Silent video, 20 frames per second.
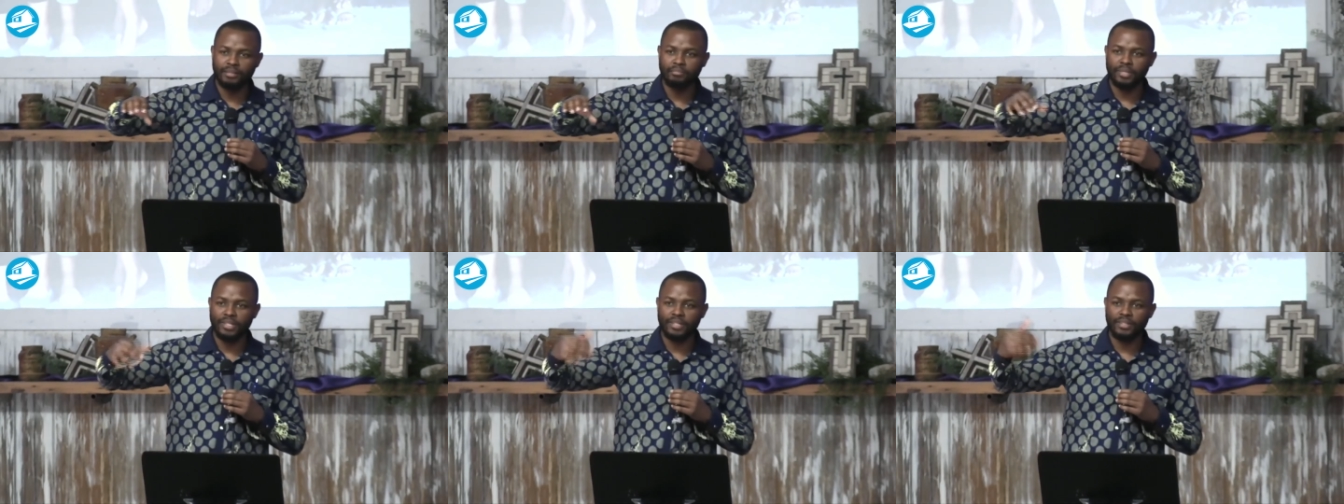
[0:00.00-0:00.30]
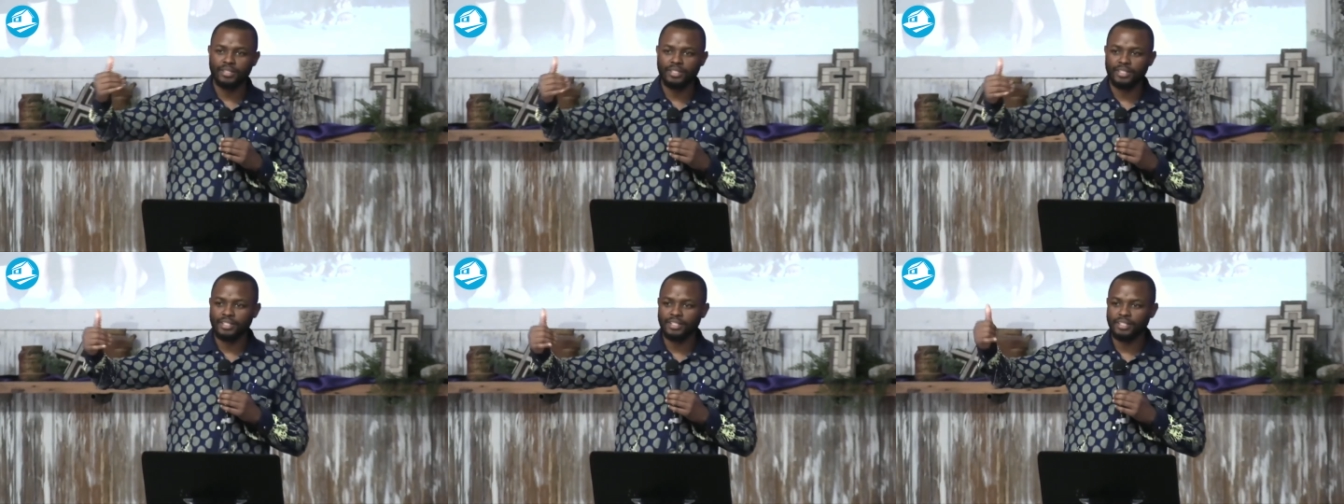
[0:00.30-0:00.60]

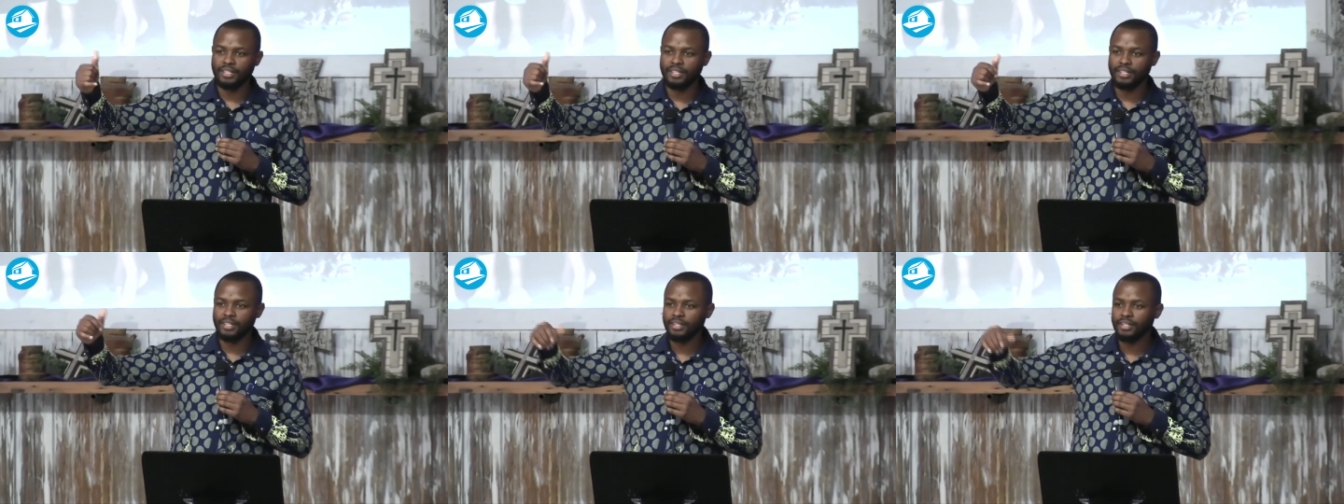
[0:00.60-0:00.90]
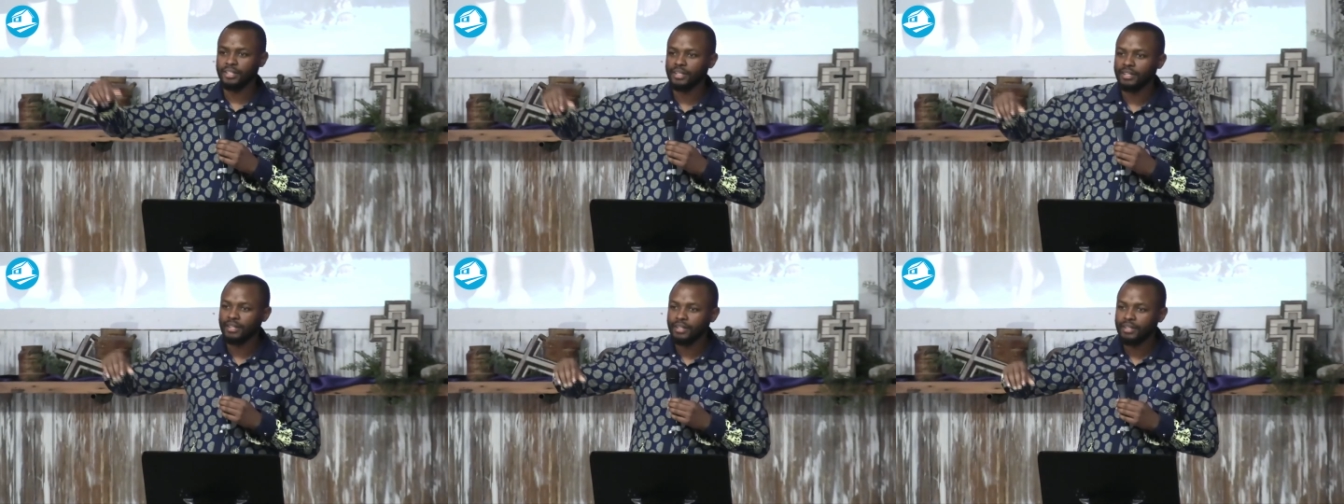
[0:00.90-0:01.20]
Melody, the,
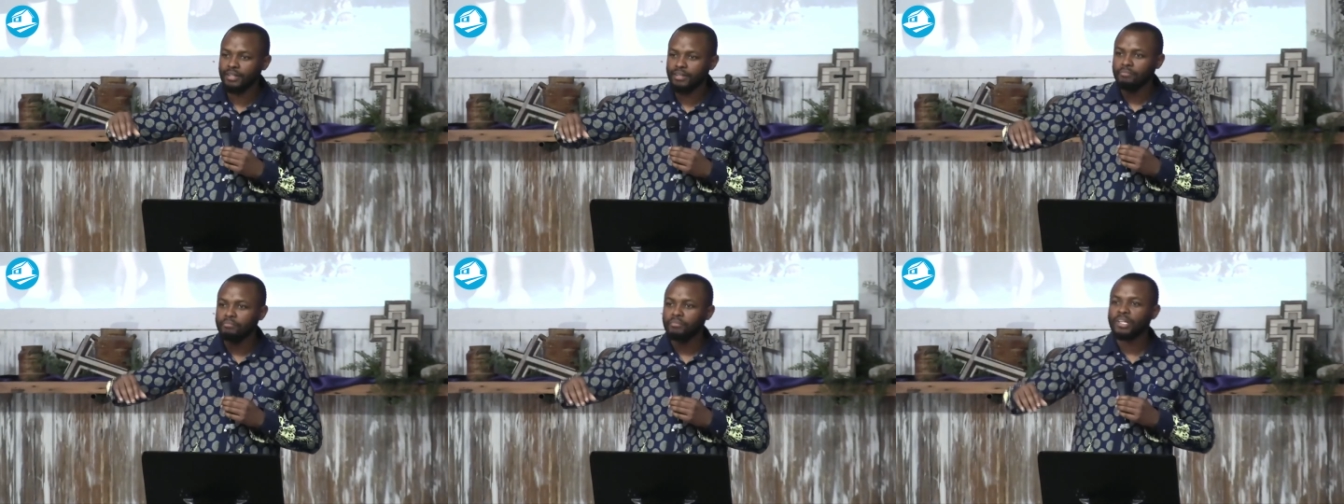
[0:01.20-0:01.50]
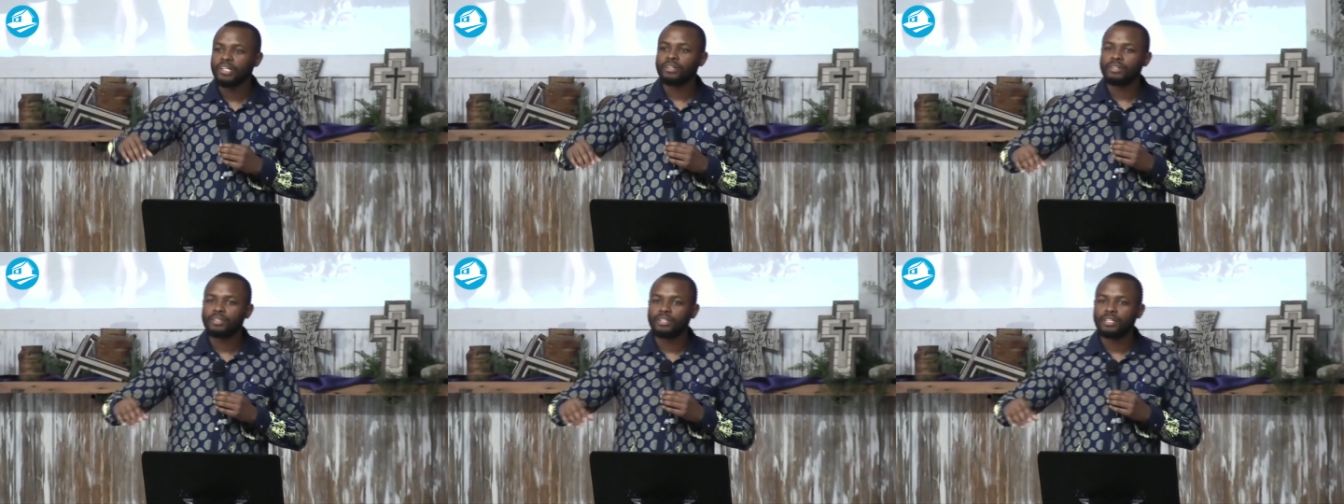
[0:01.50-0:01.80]

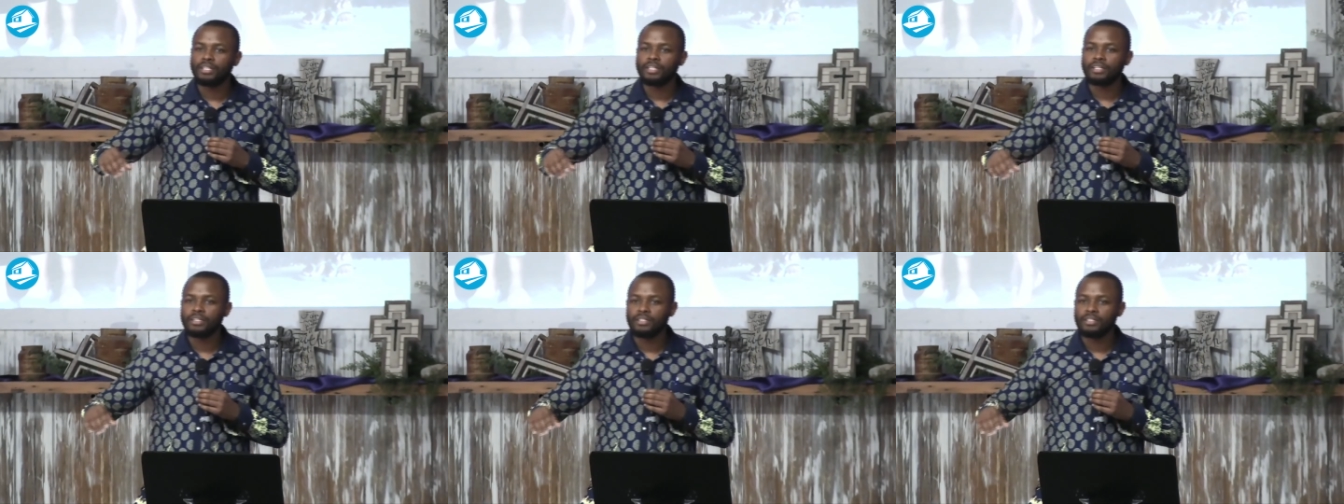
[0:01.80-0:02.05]
Melody